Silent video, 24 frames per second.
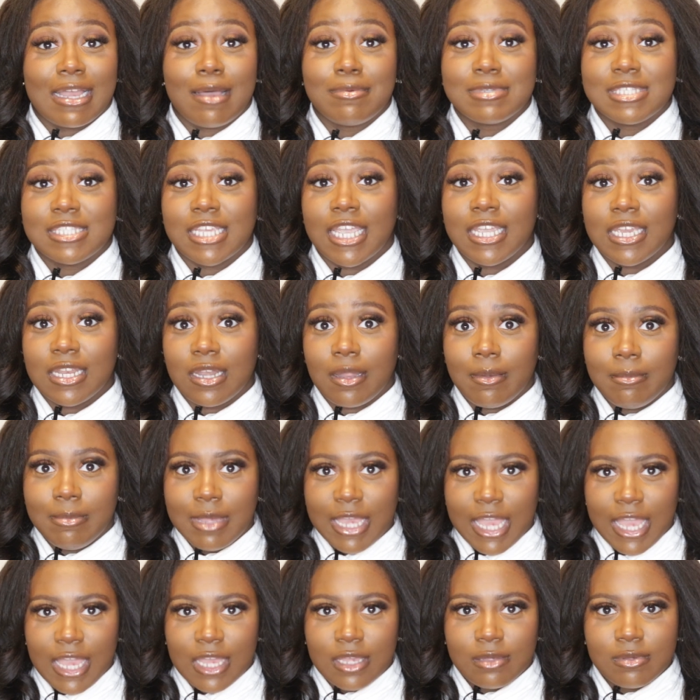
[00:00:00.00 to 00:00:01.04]
I was taken
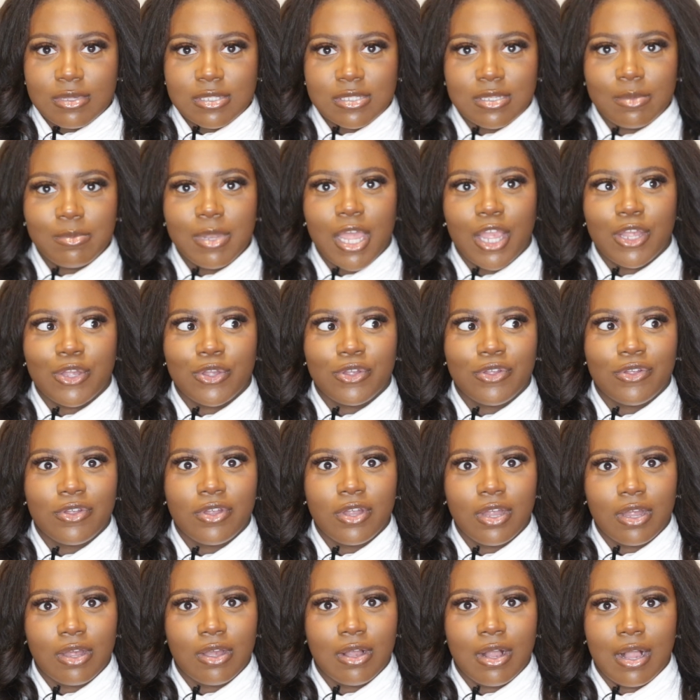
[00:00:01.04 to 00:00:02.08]
aback because I'm like,
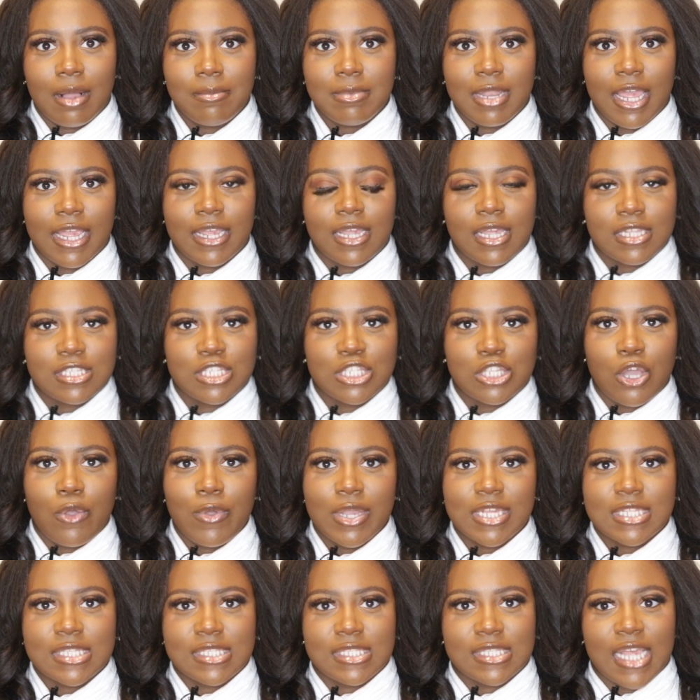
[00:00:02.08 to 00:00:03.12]
girl, I'm like so
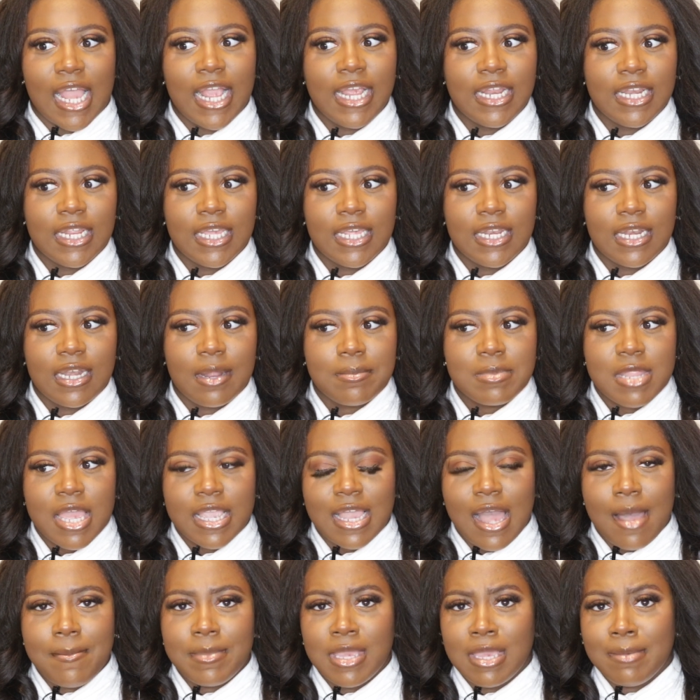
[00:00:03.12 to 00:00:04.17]
excited. And I'm like,
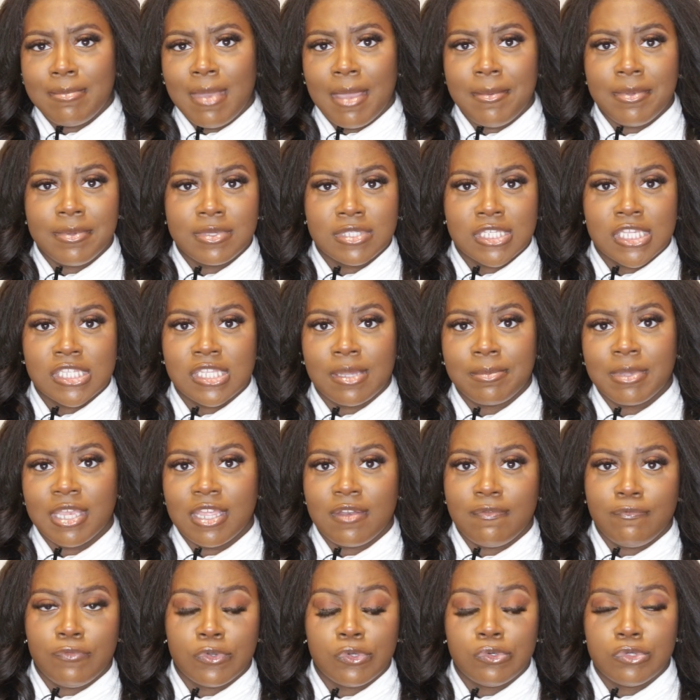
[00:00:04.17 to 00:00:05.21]
I mean, maybe it's because I'm
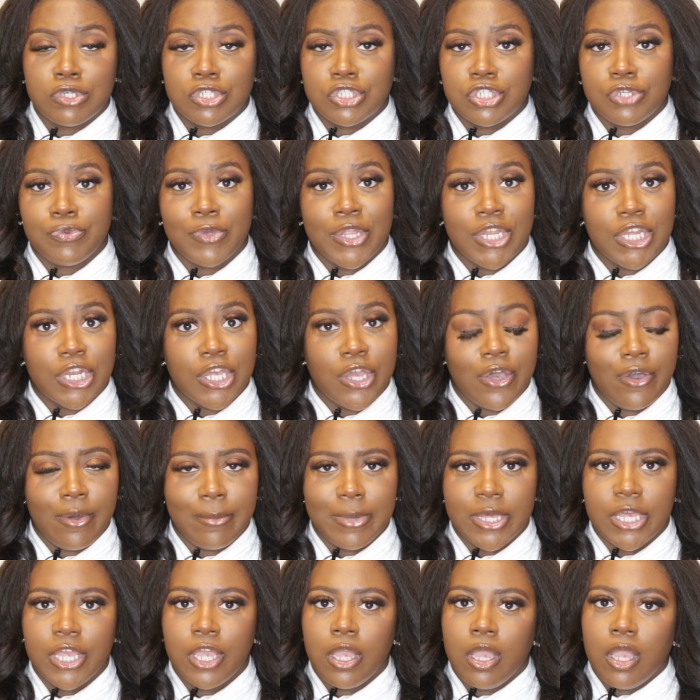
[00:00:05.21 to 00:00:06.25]
getting food and she ready to go,
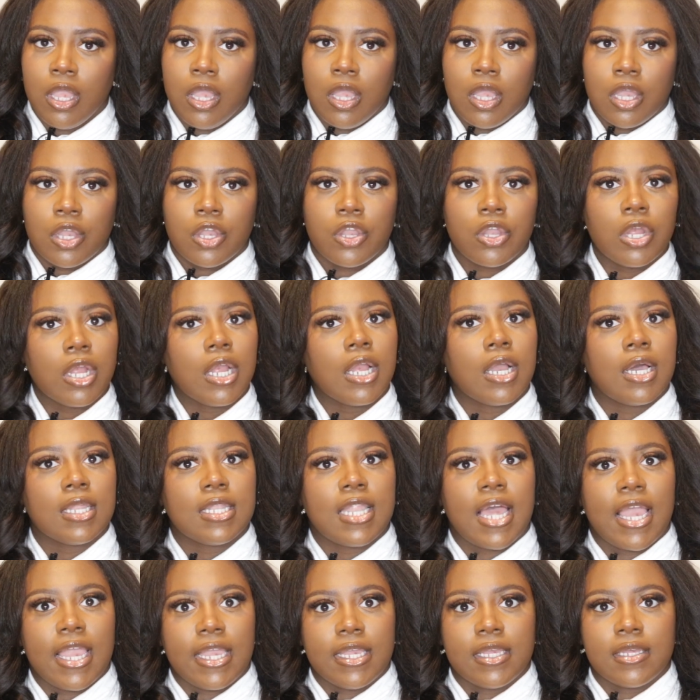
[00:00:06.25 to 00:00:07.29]
but girl,
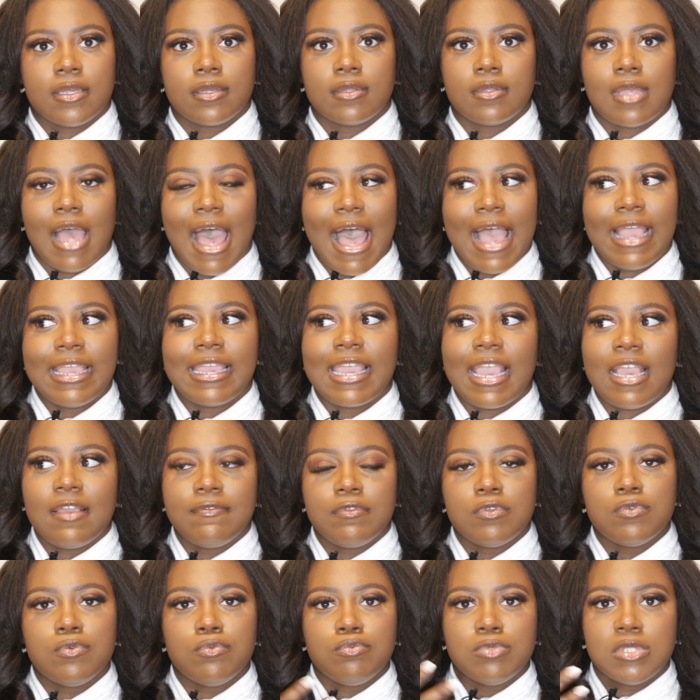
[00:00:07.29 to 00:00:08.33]
like, I
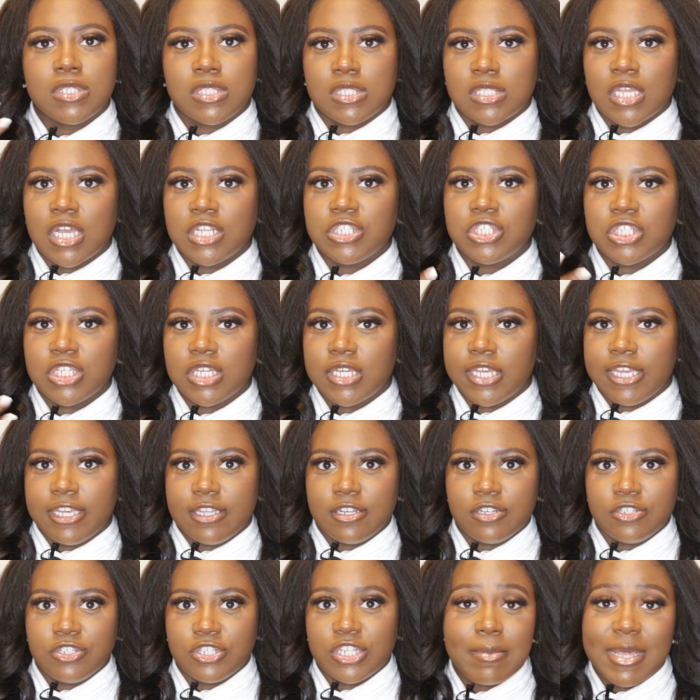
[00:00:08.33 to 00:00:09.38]
gave you such good
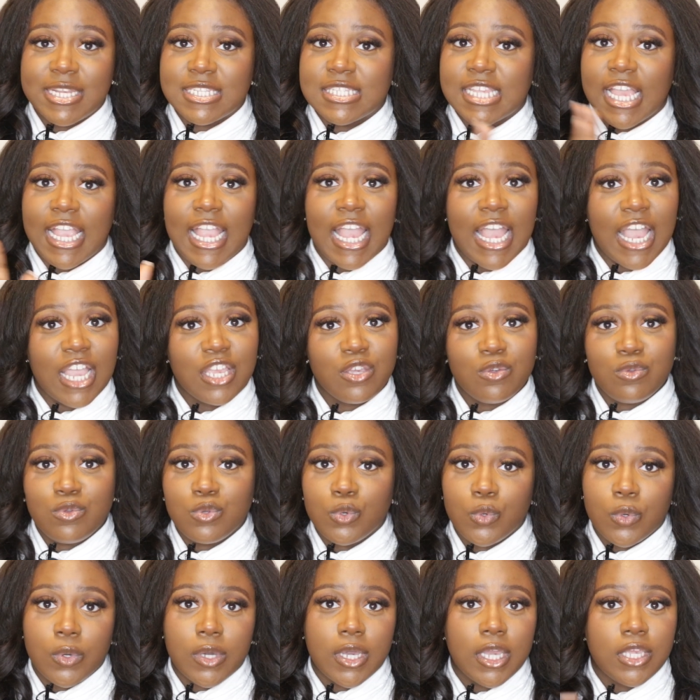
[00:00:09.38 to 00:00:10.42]
energy. I'm about to say, how you
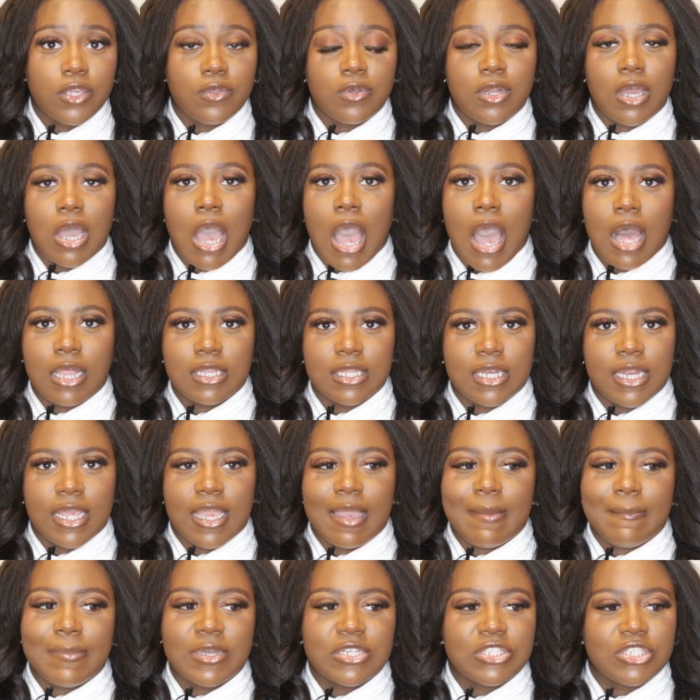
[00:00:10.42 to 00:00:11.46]
doing? You know, all of
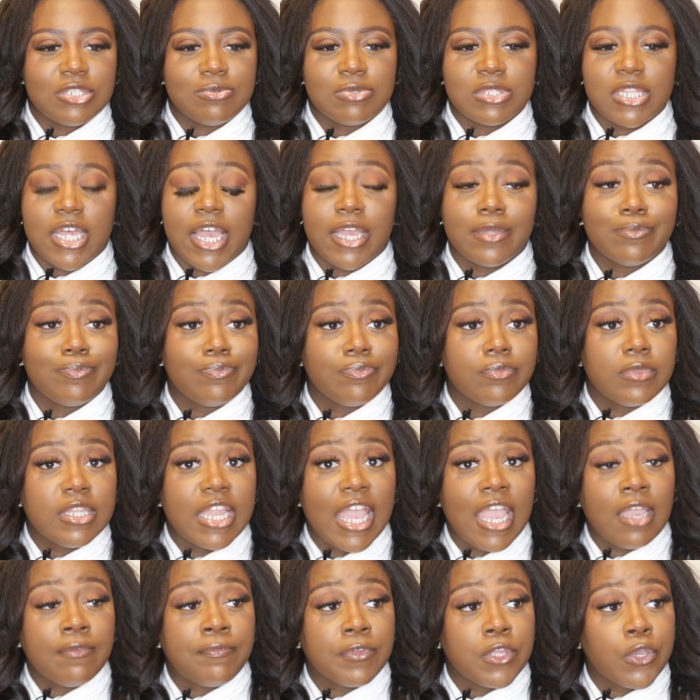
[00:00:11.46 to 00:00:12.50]
that. But she was like,
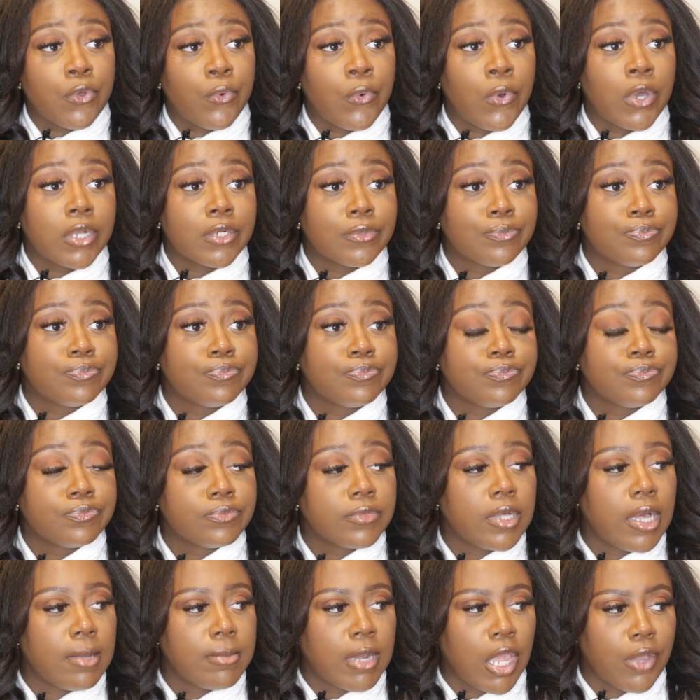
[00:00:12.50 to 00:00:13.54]
name for your order.
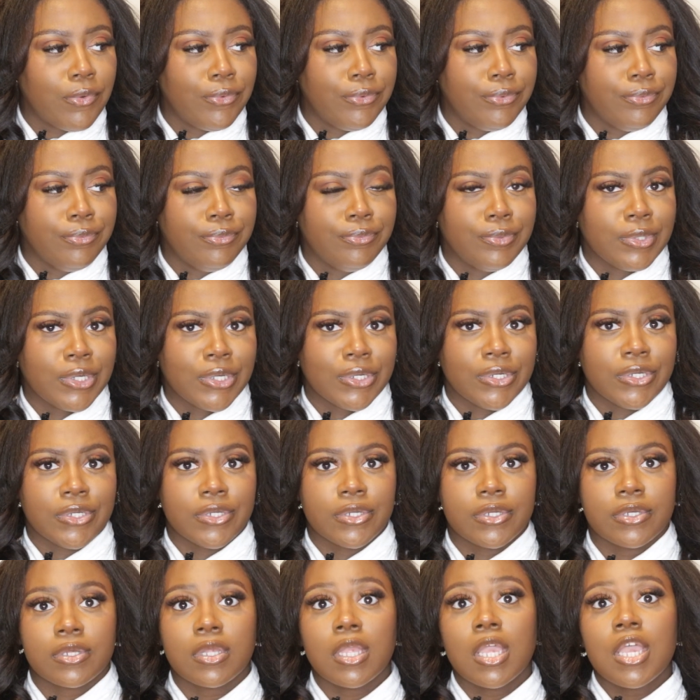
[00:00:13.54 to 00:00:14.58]
I'm like, ooh,
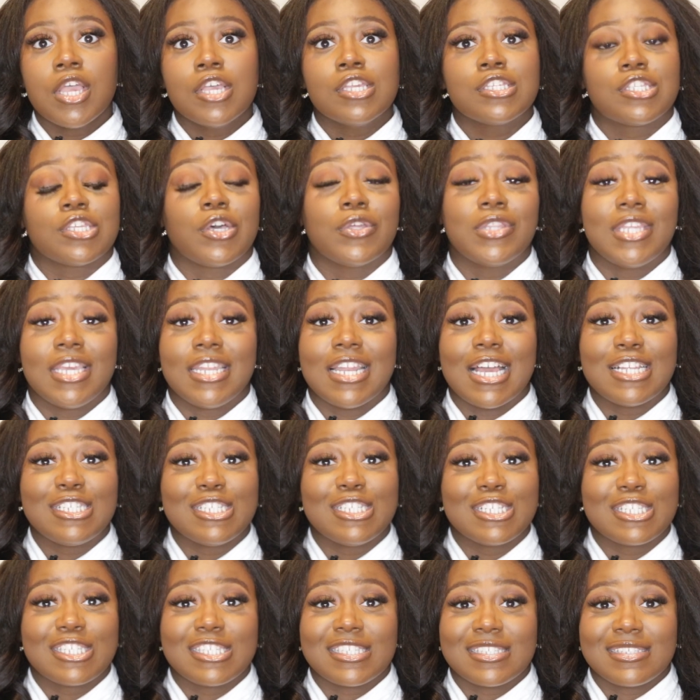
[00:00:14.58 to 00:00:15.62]
girl. So then I
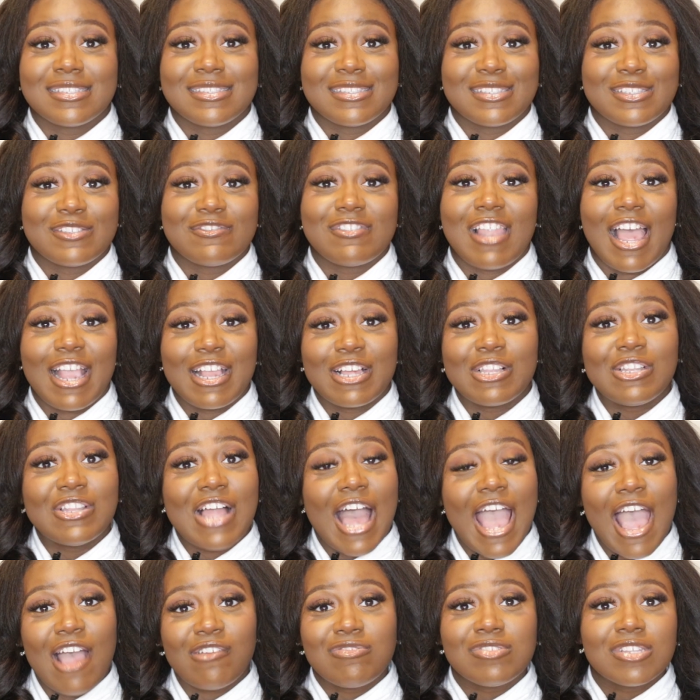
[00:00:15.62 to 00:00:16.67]
just like
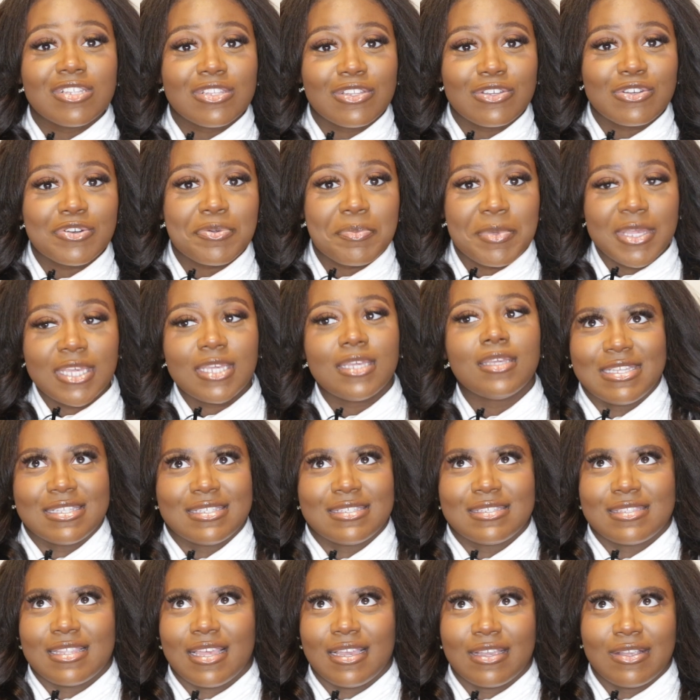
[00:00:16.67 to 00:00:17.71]
laughed a little bit because
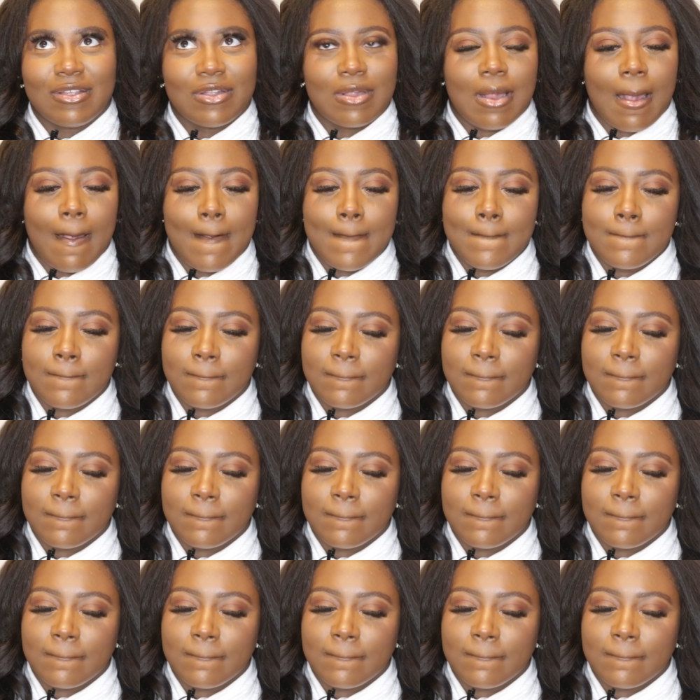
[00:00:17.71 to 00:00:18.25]
it's like, girl,